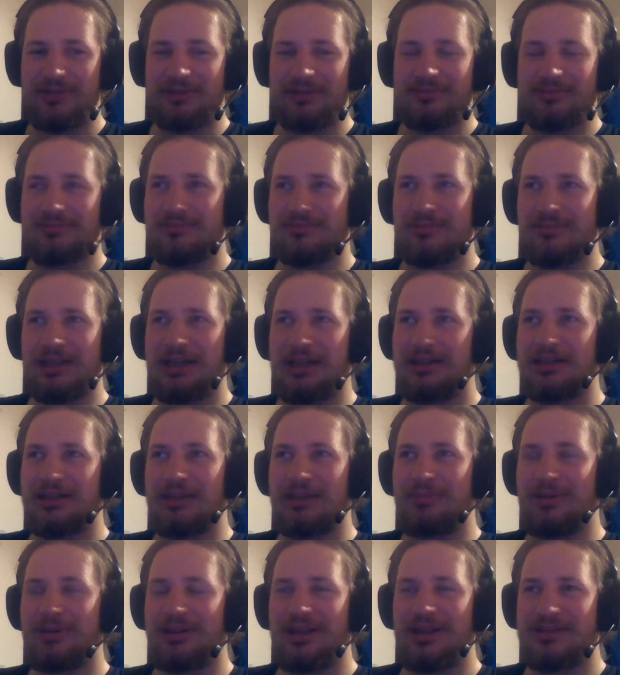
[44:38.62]
Even like a
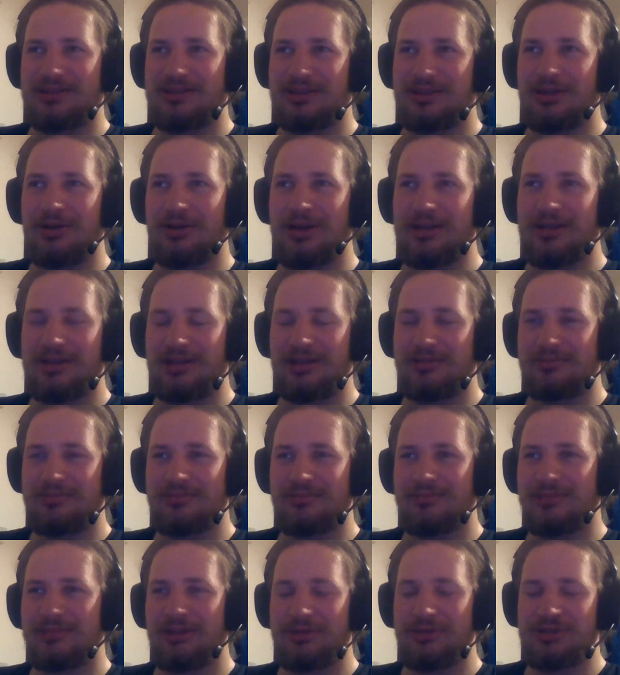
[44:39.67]
couple days ago, I think
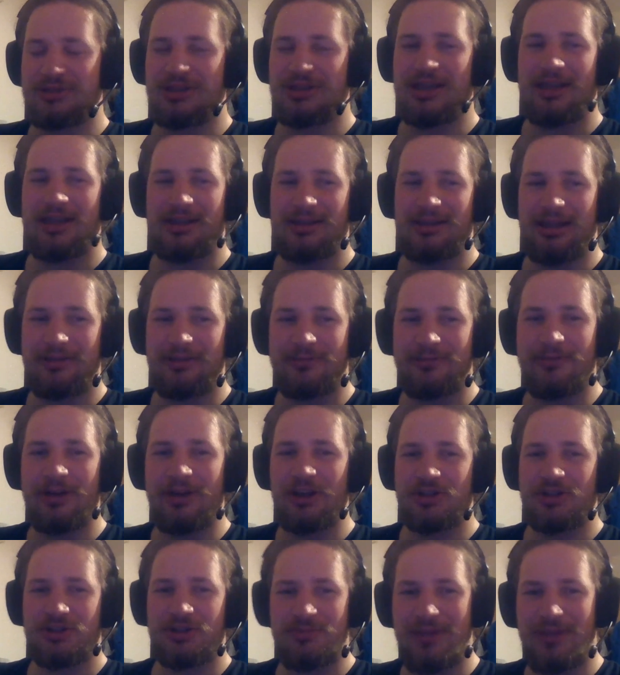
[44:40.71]
they were still getting like
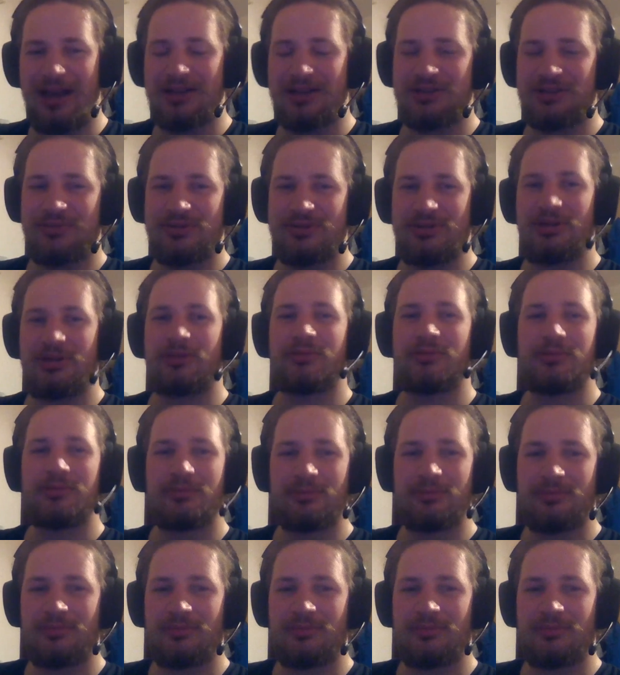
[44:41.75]
fresh packs of snow.